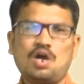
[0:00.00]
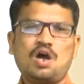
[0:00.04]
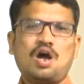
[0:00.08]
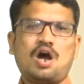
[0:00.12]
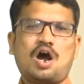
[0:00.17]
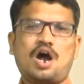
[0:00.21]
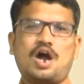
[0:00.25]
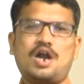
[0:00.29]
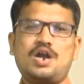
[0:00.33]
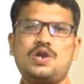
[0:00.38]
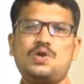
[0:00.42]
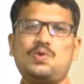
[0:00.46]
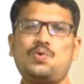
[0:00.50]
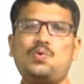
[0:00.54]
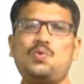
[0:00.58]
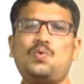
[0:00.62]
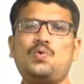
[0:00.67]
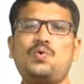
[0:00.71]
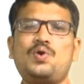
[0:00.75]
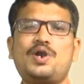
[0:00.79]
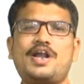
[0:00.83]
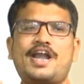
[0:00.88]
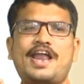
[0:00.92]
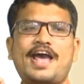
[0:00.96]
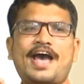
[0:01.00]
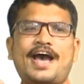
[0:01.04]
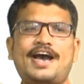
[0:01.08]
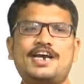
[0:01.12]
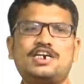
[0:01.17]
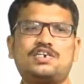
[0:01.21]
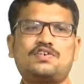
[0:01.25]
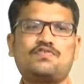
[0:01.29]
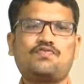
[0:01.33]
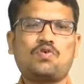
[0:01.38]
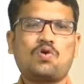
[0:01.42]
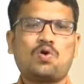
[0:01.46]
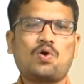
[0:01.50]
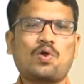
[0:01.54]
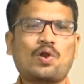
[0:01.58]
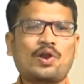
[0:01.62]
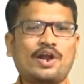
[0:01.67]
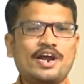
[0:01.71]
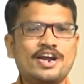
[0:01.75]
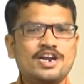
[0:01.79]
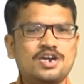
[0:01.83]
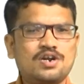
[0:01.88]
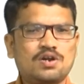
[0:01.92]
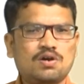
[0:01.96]
and no dash for
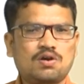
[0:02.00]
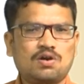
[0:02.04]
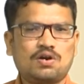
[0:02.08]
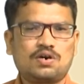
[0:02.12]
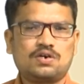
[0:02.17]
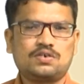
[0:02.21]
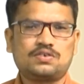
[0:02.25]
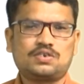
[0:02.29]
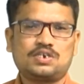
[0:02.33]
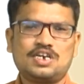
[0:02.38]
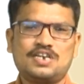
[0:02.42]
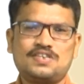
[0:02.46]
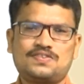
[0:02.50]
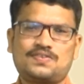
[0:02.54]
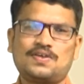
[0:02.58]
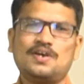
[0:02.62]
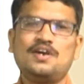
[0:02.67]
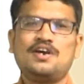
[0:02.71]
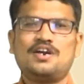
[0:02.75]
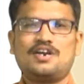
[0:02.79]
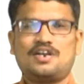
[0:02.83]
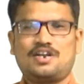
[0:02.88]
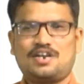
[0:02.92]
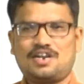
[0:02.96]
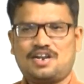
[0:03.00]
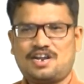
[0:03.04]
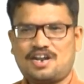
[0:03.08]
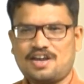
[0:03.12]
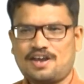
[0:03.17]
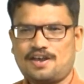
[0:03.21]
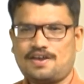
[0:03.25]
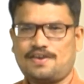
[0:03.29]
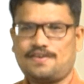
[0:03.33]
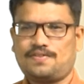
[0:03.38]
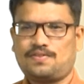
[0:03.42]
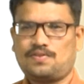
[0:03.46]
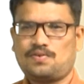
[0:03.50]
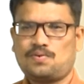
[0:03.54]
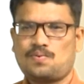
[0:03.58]
right cause is death.